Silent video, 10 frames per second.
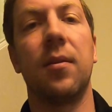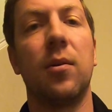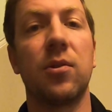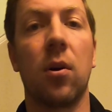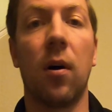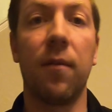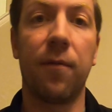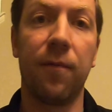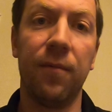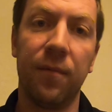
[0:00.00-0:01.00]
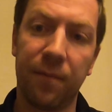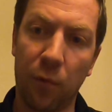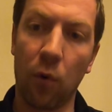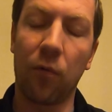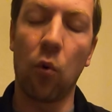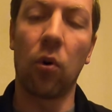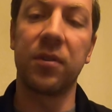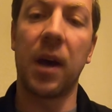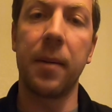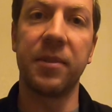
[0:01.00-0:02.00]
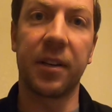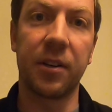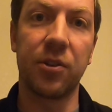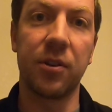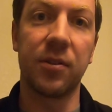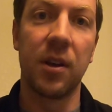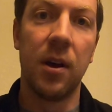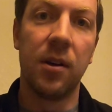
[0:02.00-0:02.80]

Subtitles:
those are all 4/4 time signatures.